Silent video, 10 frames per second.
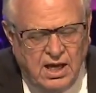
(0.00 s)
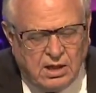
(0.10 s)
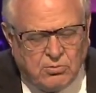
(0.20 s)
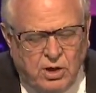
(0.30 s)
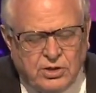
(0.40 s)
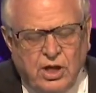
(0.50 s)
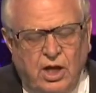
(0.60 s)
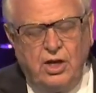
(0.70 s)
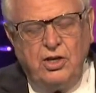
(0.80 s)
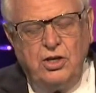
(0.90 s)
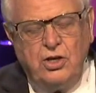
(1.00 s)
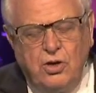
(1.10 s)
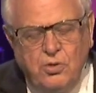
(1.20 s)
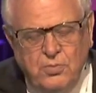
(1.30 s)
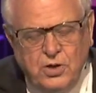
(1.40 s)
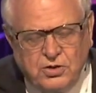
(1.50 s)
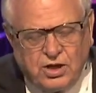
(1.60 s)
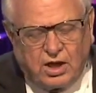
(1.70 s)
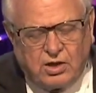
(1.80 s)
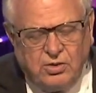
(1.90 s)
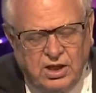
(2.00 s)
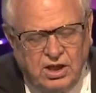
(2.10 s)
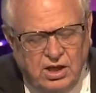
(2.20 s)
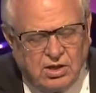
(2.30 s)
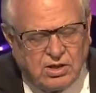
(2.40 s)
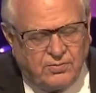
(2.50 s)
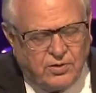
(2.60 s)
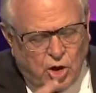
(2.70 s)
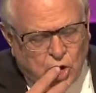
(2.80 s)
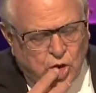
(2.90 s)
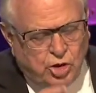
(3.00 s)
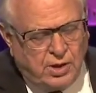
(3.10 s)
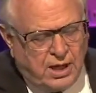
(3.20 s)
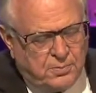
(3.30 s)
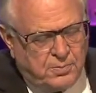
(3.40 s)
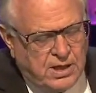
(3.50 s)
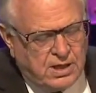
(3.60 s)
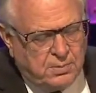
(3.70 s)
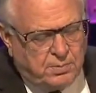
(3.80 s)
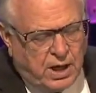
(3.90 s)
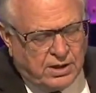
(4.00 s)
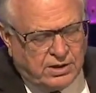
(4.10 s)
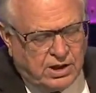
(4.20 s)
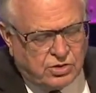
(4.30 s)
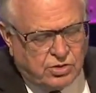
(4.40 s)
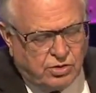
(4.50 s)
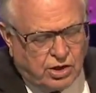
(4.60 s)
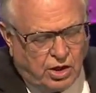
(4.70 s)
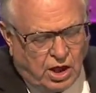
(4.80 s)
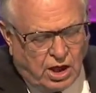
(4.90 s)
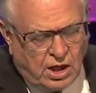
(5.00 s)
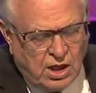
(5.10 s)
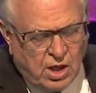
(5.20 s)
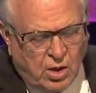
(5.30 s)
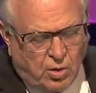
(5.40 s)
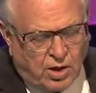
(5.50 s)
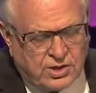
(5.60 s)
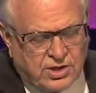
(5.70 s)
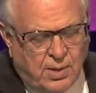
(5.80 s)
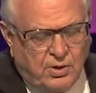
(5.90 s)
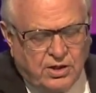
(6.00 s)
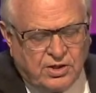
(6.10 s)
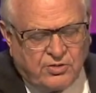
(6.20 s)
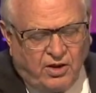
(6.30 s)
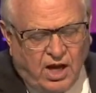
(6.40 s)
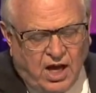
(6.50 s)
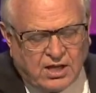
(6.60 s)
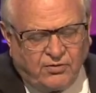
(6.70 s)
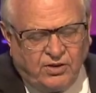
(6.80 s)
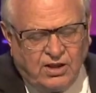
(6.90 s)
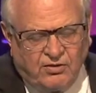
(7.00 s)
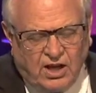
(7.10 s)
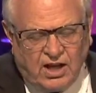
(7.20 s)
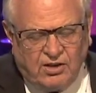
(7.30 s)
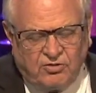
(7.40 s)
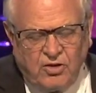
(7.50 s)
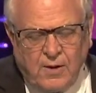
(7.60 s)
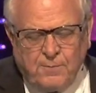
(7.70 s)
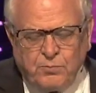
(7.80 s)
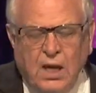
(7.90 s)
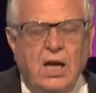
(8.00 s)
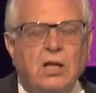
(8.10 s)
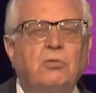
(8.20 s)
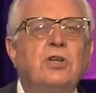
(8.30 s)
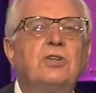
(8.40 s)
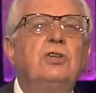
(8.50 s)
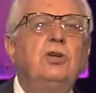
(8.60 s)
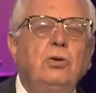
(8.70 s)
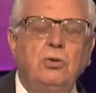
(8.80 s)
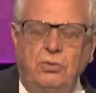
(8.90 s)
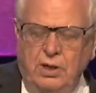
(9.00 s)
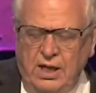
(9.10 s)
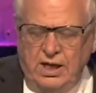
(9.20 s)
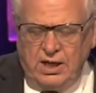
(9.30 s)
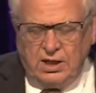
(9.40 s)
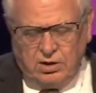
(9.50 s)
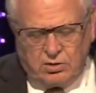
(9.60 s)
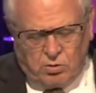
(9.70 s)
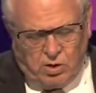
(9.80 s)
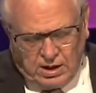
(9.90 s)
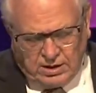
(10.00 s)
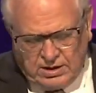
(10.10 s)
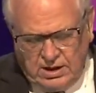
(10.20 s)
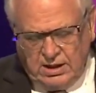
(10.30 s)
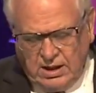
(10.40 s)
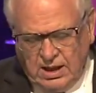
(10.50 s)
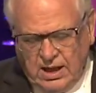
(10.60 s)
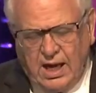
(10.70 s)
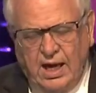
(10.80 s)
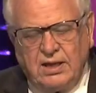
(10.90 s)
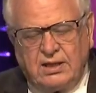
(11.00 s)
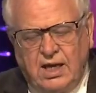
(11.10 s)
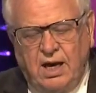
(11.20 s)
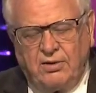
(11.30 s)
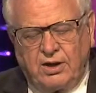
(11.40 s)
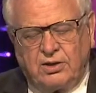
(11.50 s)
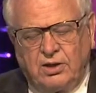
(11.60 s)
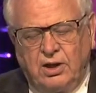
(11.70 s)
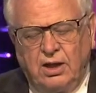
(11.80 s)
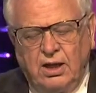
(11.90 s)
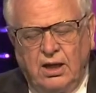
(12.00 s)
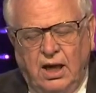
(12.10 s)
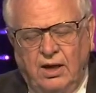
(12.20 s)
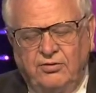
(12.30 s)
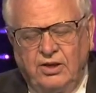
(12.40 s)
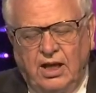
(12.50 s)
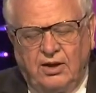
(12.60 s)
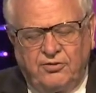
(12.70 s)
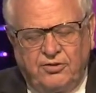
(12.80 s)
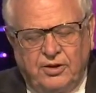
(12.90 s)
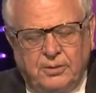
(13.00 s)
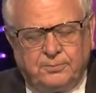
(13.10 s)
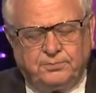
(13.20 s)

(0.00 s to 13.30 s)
It was new music to the ears of those who had been in bondage to the law or someone's philosophy of life. It was new in quality and character of love.